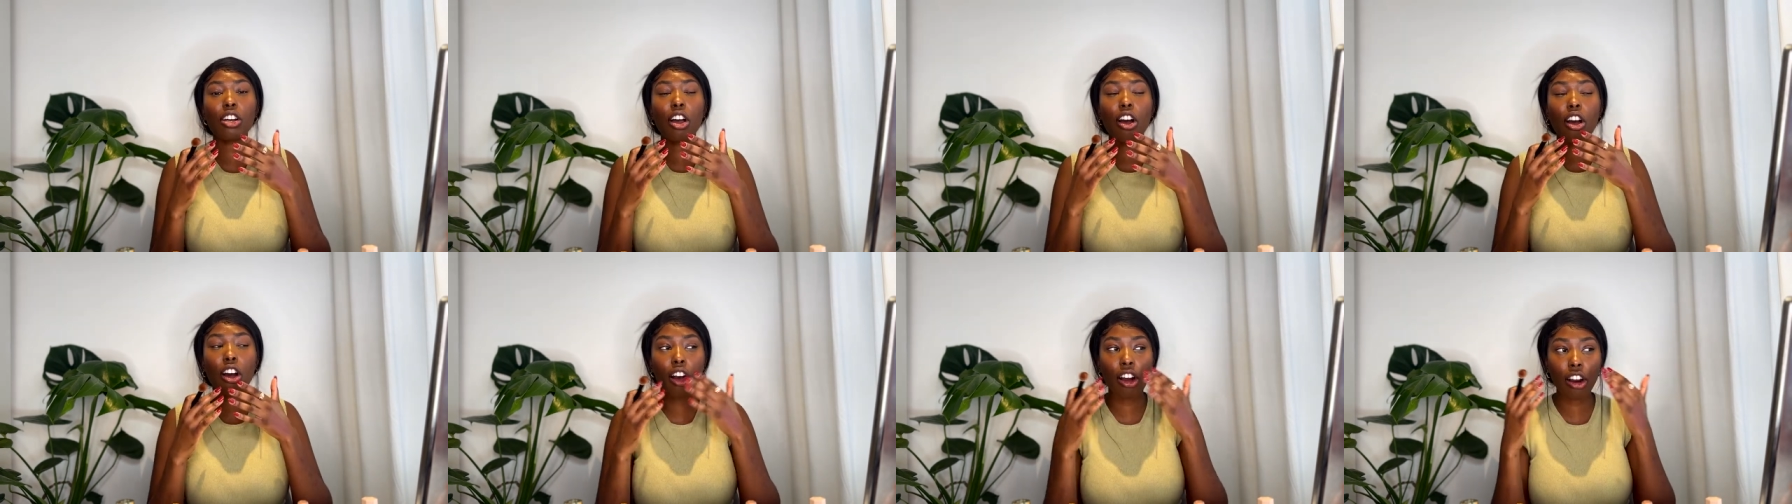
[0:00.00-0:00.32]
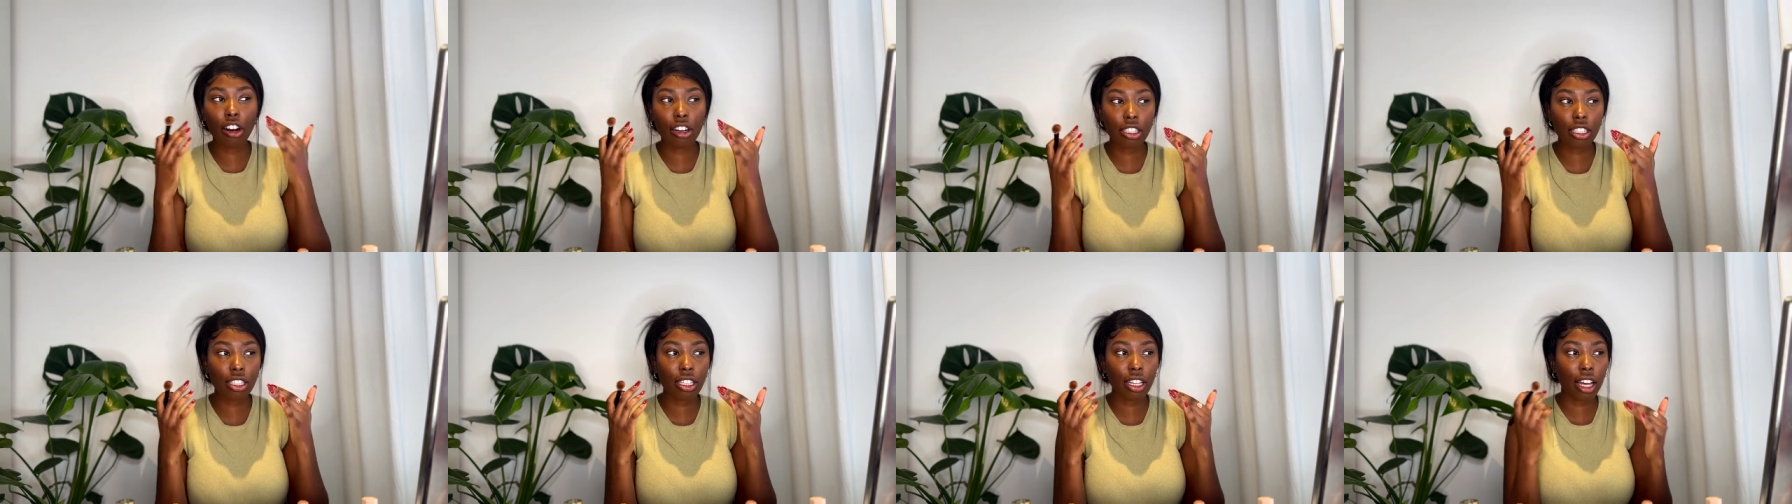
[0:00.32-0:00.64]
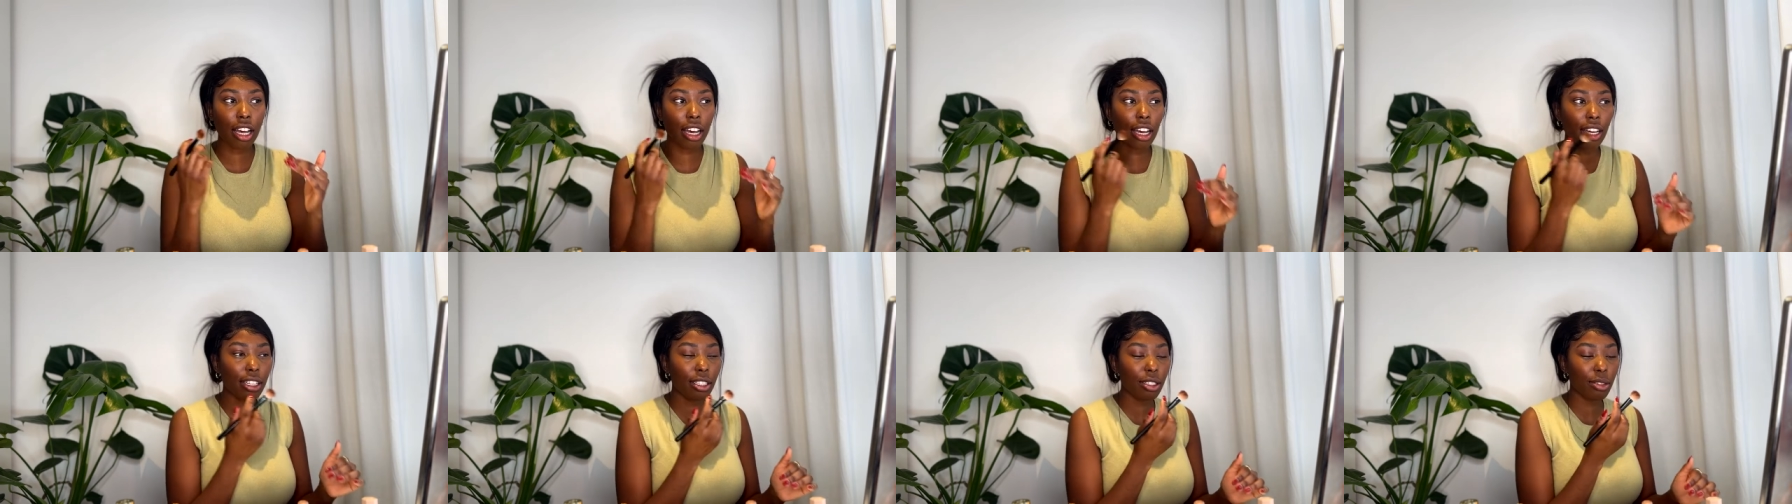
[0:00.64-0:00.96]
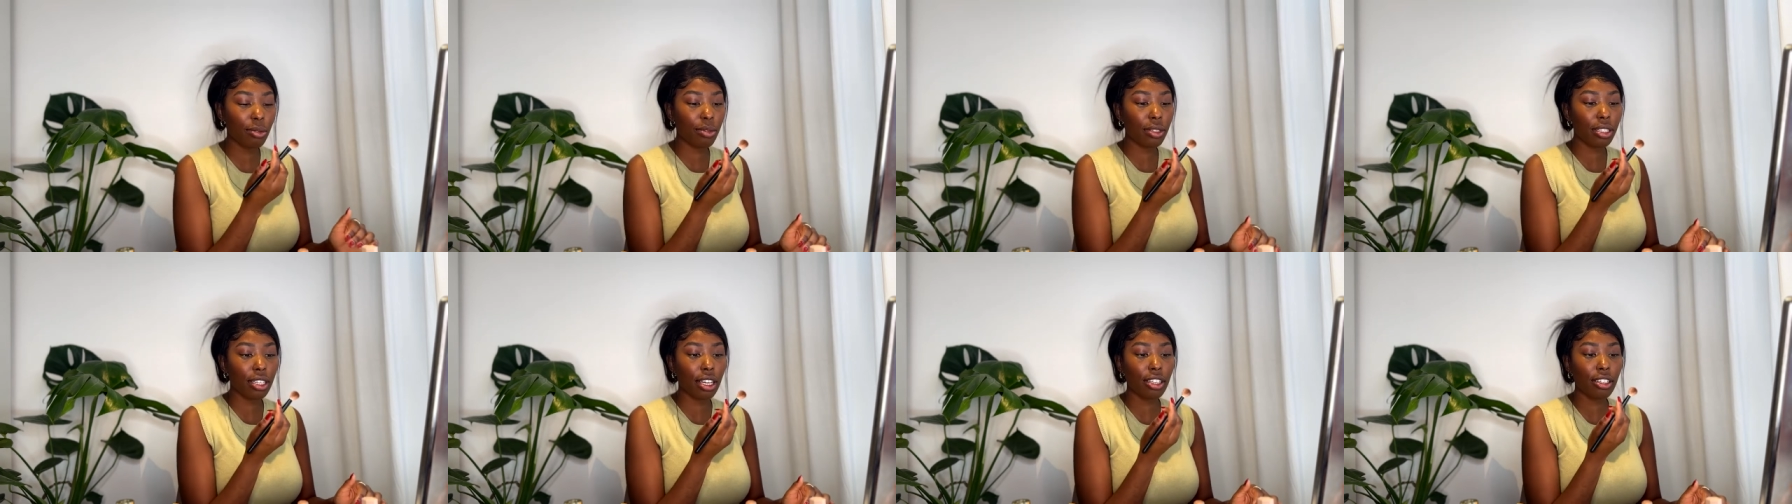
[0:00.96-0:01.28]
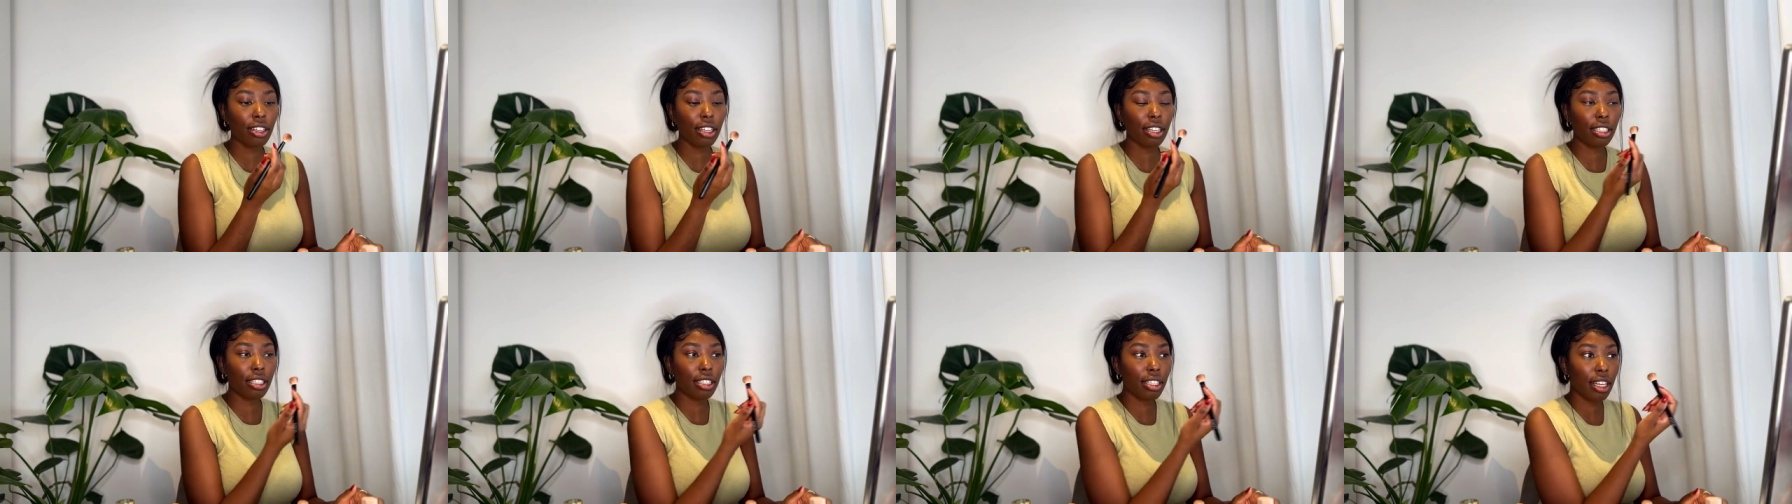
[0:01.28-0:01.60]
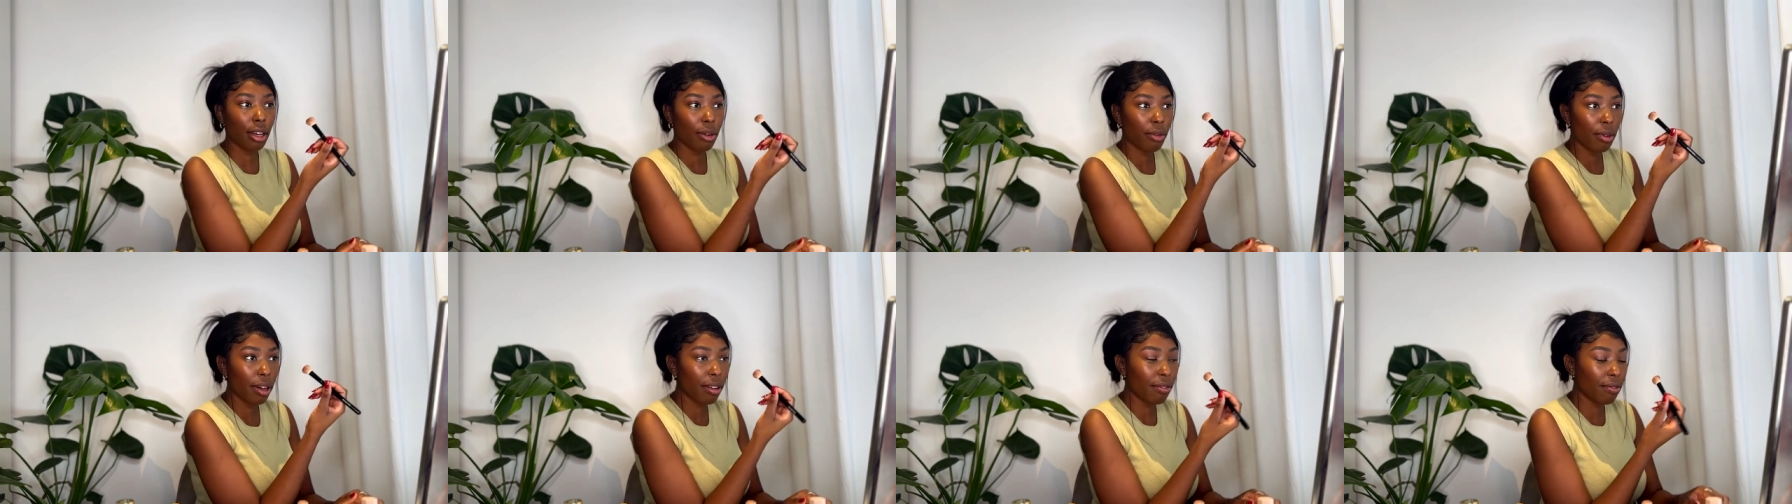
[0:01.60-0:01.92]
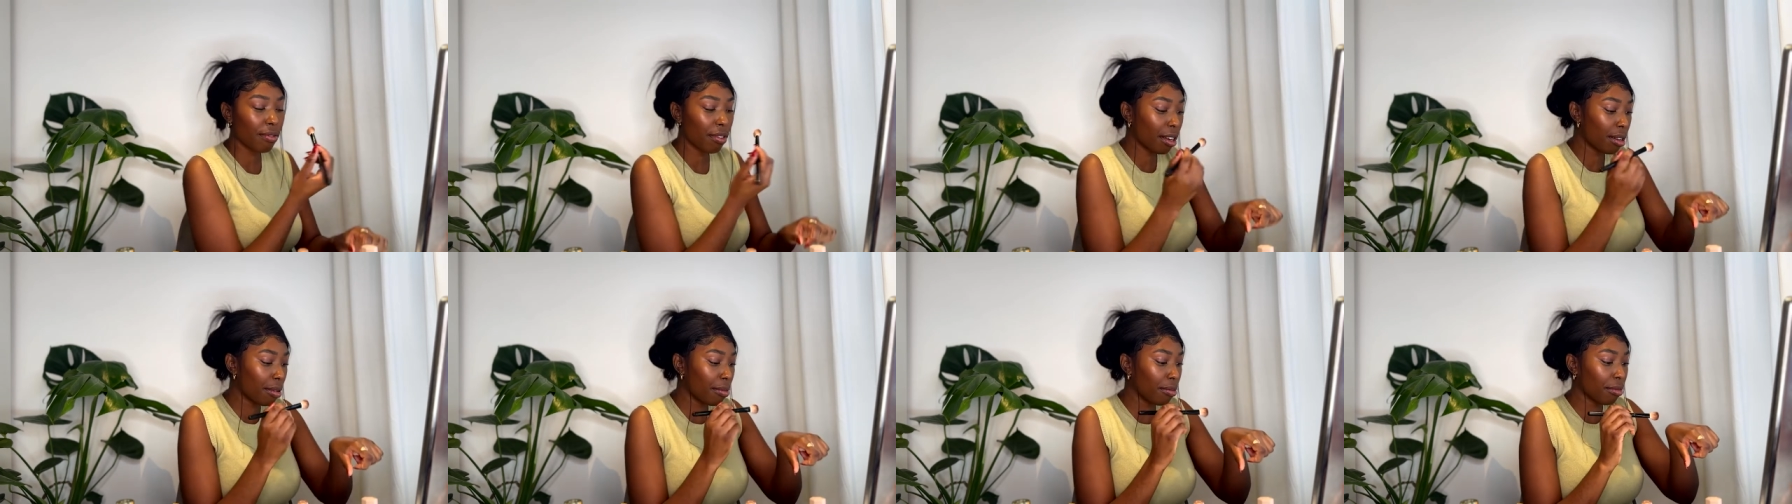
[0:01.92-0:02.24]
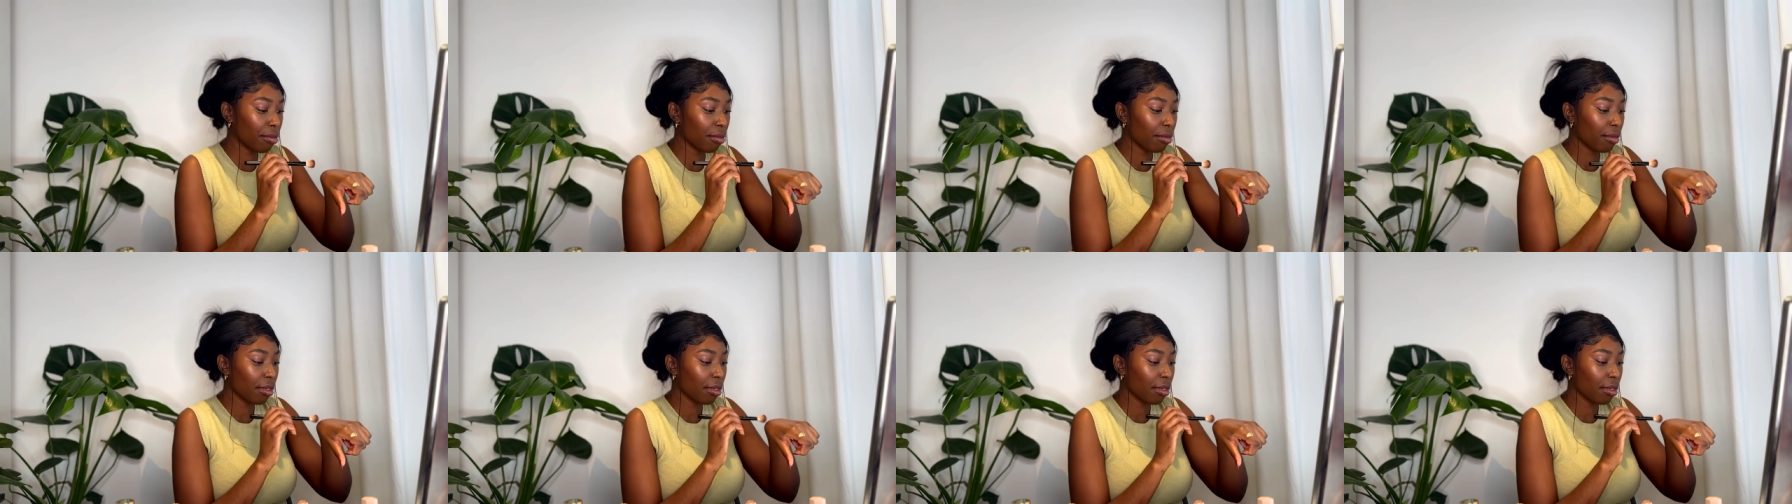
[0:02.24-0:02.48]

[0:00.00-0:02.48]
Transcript: harsh lines, which I try to stay away from.